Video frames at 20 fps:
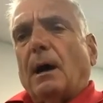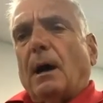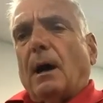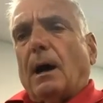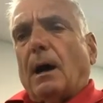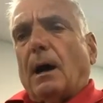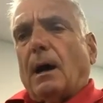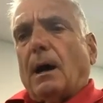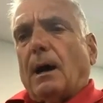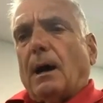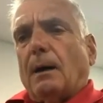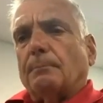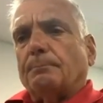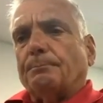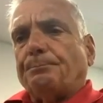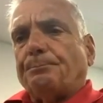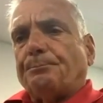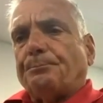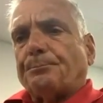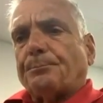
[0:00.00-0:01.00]

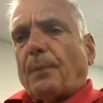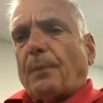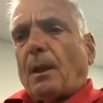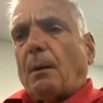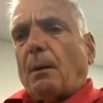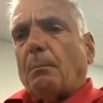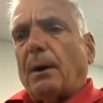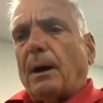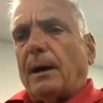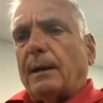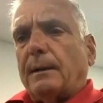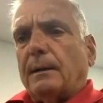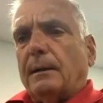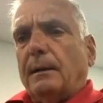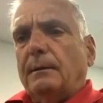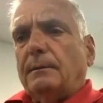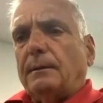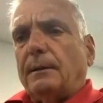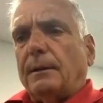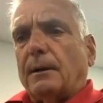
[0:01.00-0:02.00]
but
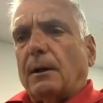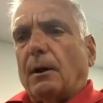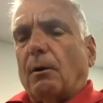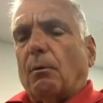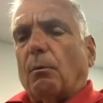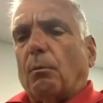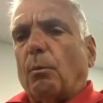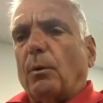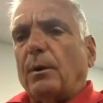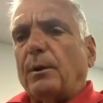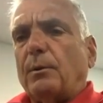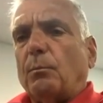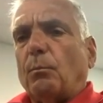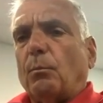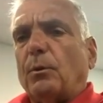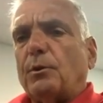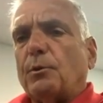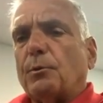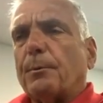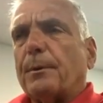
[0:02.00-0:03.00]

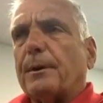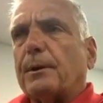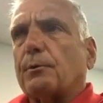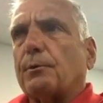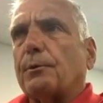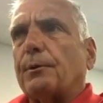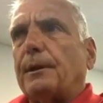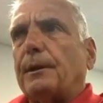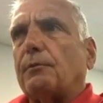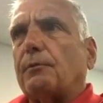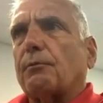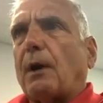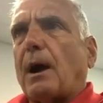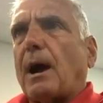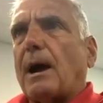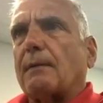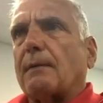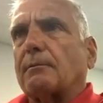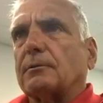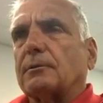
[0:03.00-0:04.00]
when you're recruiting
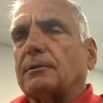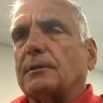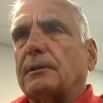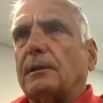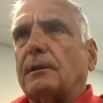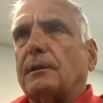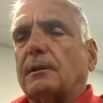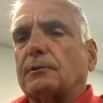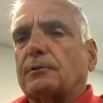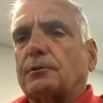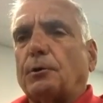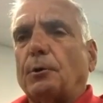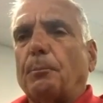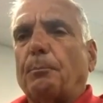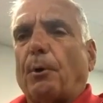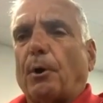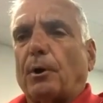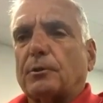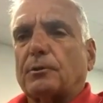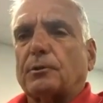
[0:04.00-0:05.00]
drivers, and there's two
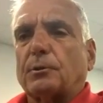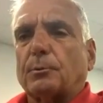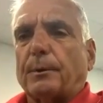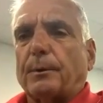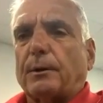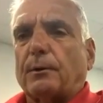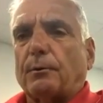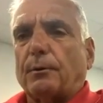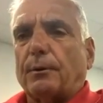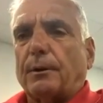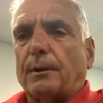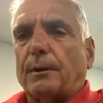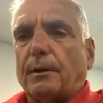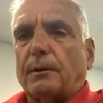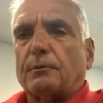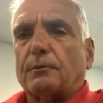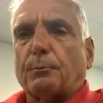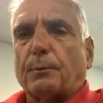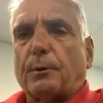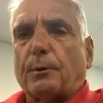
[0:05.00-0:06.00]
parts to recruiting.
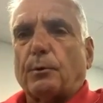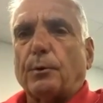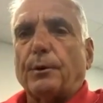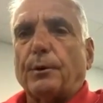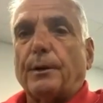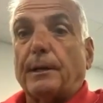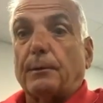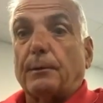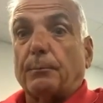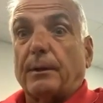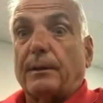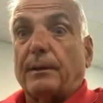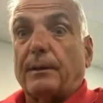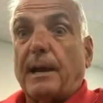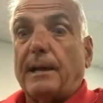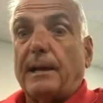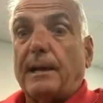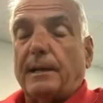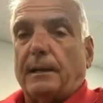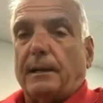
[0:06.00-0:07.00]
It's recruiting and
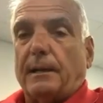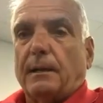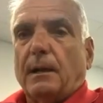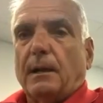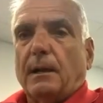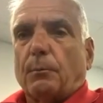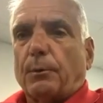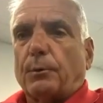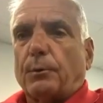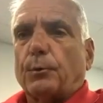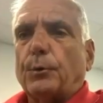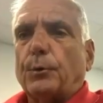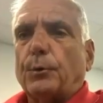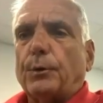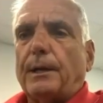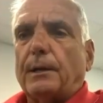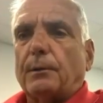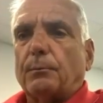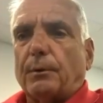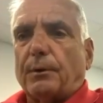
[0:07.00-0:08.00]
retaining.
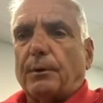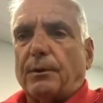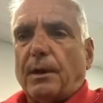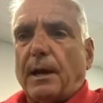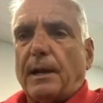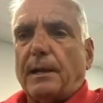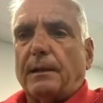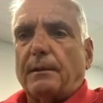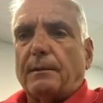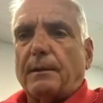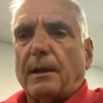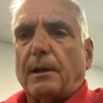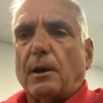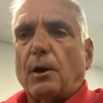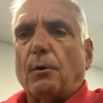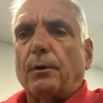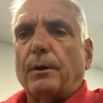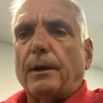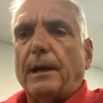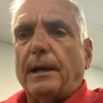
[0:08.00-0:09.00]
Recruiting and retaining, they
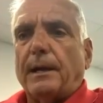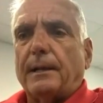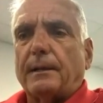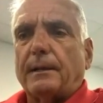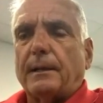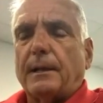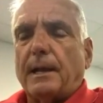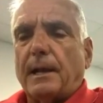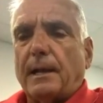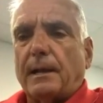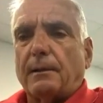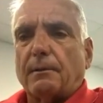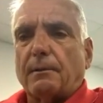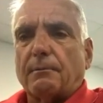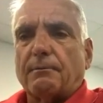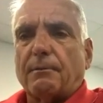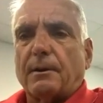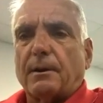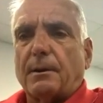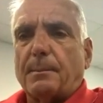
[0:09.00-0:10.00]
go in hand.
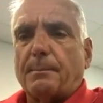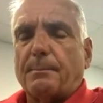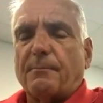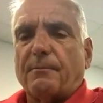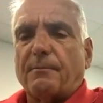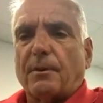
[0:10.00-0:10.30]
They're